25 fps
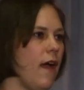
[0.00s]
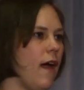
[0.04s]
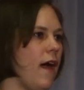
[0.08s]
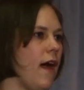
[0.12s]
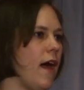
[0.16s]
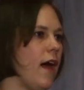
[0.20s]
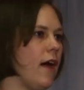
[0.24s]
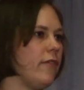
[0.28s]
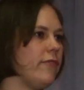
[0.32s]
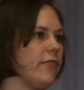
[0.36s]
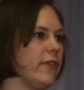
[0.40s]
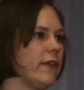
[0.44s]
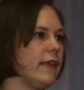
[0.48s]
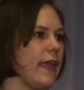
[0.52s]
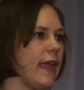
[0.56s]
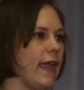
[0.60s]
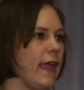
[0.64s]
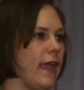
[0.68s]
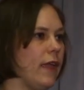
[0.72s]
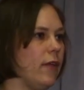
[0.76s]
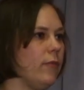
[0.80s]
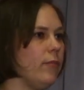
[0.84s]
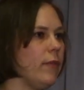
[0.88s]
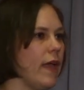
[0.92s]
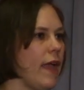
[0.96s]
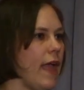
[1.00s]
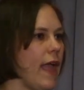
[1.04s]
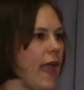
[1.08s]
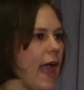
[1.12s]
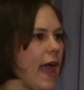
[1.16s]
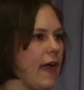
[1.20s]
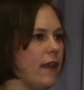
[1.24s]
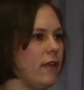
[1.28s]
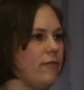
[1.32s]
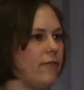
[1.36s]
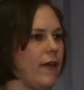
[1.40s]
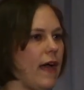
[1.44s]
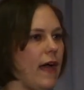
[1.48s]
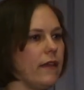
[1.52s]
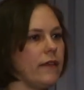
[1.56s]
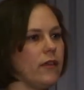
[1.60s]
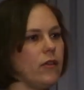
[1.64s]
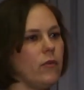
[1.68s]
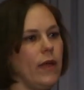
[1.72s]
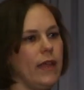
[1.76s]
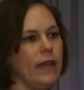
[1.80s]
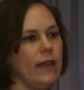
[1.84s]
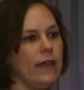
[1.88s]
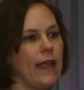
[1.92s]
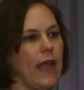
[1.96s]
of the game, and
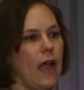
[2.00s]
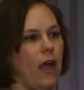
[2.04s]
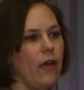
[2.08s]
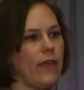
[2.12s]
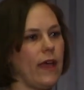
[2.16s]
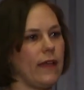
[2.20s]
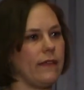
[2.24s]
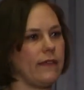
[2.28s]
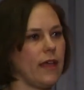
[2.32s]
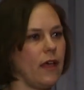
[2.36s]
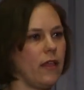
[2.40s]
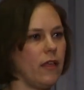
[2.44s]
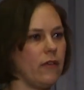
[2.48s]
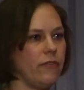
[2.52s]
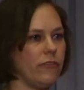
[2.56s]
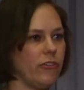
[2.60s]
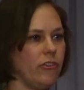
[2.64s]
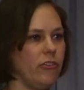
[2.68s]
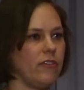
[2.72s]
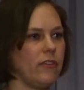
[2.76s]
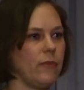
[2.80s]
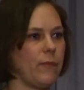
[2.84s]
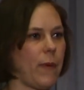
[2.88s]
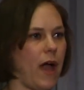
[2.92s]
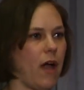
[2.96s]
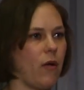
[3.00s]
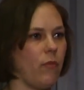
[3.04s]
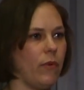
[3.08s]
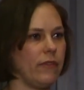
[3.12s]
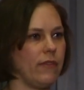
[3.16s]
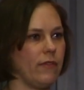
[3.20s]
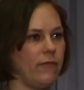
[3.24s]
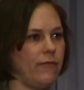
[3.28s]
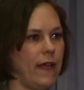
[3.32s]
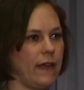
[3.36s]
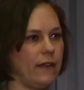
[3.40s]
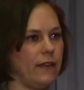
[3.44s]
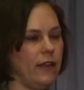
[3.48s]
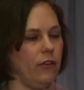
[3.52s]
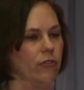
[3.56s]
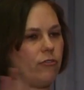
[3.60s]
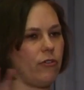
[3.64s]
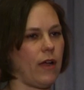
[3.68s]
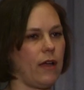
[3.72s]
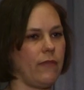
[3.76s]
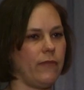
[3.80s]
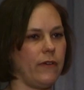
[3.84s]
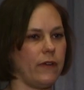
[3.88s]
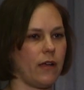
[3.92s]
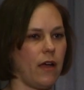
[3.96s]
evaluating how that television spot was affecting
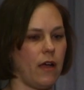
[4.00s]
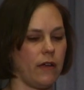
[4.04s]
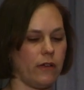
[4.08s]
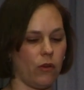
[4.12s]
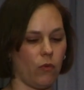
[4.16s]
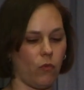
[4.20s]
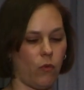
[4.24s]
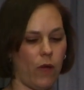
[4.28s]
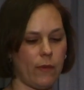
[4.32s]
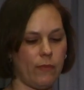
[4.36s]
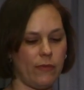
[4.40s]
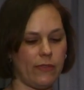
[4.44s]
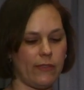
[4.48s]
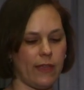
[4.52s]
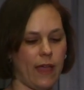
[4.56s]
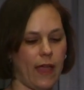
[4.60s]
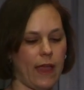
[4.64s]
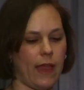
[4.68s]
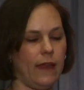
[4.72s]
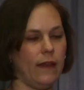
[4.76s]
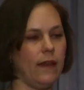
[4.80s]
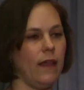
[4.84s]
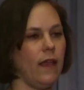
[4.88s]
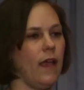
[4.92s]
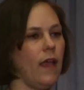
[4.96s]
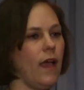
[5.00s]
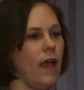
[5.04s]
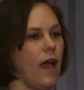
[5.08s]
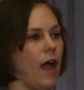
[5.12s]
traffic on your website.